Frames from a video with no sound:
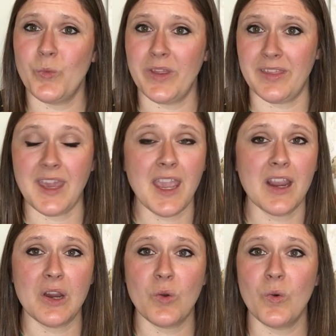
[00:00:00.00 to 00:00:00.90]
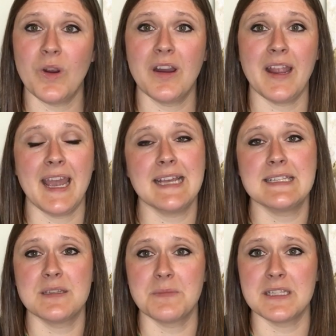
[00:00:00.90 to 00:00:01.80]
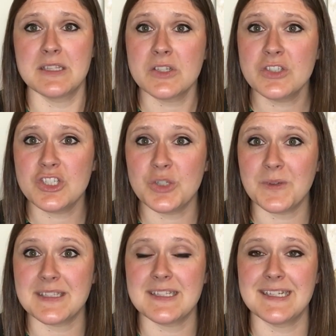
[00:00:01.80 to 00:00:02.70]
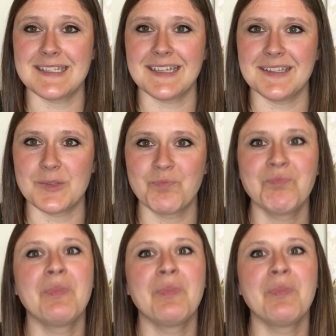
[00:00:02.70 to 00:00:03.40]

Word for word: with care or has some concerns she wants to discuss,